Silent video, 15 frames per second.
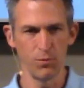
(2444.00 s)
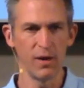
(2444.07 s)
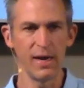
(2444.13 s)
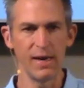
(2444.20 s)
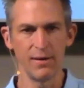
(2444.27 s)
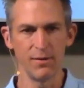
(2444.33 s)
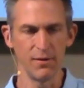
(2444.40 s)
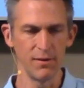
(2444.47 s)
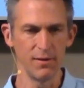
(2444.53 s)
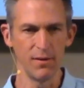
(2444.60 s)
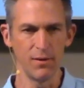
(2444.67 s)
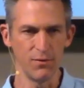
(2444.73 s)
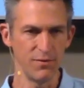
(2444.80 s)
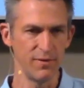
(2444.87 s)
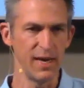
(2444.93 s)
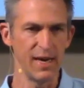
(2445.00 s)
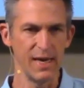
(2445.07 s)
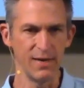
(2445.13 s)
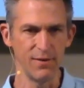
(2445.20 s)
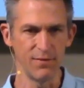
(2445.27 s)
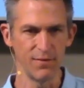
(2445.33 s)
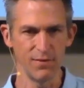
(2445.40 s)
handled in those
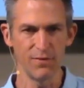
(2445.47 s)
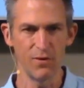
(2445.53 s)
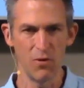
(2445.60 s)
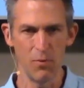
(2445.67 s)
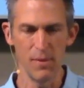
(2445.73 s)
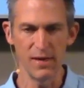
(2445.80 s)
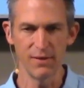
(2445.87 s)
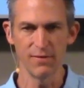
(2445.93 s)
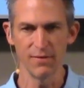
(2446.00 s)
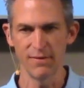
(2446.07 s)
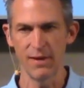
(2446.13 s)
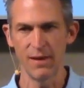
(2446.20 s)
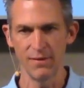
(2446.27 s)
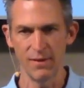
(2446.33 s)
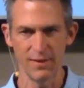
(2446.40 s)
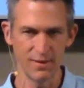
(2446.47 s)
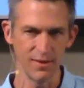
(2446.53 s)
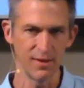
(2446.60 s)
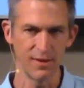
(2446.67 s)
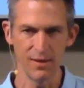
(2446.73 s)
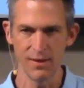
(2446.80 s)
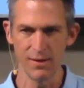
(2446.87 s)
days, and so it makes it sound like the
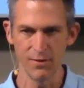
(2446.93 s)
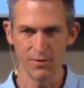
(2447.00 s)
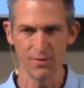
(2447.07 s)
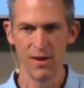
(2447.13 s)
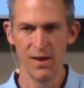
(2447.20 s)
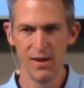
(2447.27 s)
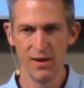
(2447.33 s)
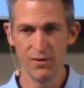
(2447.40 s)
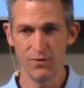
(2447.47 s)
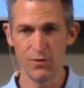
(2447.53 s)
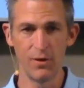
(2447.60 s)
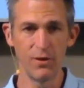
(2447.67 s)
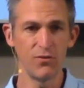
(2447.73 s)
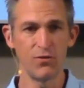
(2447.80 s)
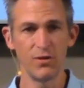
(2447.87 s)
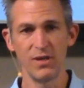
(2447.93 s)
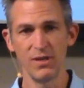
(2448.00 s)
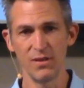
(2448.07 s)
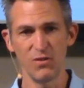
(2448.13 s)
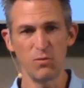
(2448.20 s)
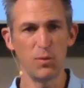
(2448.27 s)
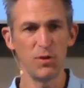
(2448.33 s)
king is sort of treating
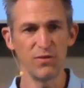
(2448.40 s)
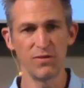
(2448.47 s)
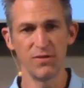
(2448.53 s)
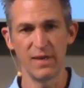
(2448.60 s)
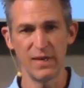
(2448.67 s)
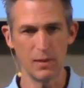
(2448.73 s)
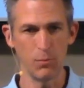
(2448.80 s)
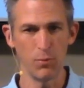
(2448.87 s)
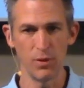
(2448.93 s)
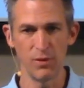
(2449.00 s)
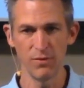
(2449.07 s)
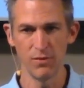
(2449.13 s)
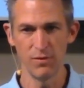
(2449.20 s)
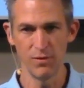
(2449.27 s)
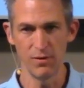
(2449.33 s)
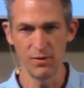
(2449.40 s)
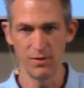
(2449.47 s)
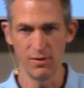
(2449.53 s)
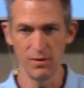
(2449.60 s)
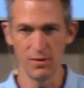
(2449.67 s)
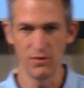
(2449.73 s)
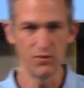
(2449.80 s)
this person like a prisoner, and
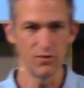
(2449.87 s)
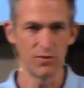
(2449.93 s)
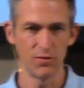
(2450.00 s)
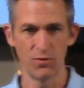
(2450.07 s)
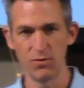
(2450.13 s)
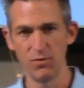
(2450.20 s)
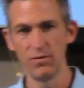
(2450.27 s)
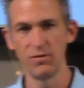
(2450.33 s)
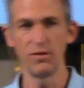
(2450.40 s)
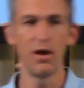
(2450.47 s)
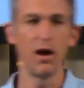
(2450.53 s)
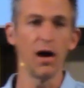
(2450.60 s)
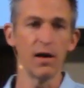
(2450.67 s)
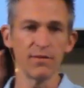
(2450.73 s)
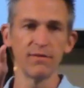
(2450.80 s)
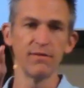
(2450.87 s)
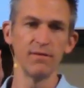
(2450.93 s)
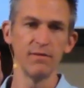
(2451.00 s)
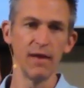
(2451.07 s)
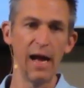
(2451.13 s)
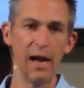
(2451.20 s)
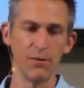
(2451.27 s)
they're just tossed
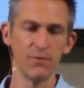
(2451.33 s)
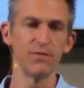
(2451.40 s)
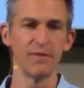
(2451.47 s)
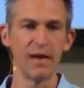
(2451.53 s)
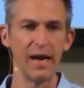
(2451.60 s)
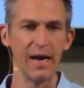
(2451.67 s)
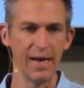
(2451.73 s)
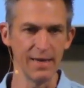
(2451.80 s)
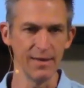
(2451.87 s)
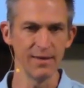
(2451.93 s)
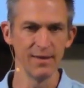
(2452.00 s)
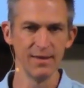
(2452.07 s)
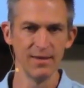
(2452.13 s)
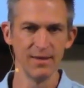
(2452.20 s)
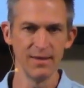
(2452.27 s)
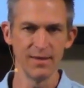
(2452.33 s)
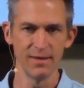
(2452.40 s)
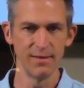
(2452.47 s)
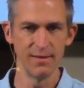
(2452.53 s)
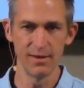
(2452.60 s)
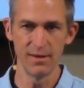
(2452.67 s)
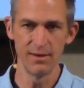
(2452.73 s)
outside.
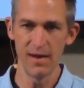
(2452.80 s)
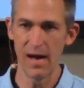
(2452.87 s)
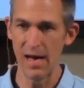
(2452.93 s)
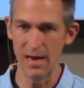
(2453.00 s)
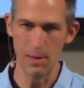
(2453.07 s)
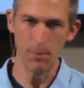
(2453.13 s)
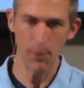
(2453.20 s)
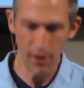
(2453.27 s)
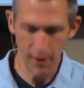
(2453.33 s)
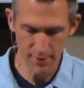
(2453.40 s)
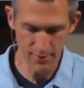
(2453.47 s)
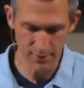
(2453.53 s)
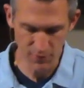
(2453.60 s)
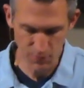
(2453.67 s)
They're not a part of this